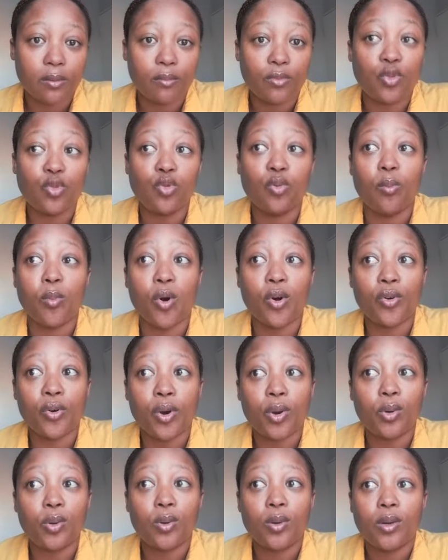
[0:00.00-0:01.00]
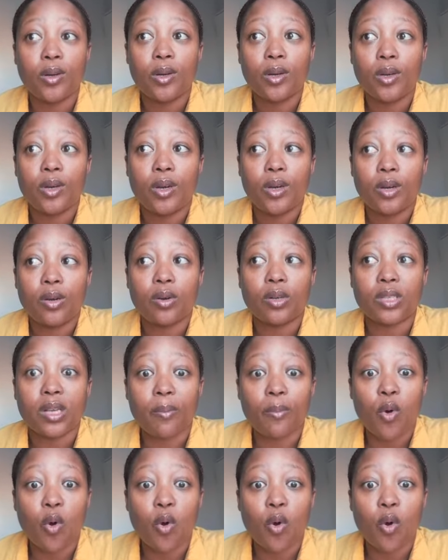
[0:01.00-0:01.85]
Tomorrow, because I'm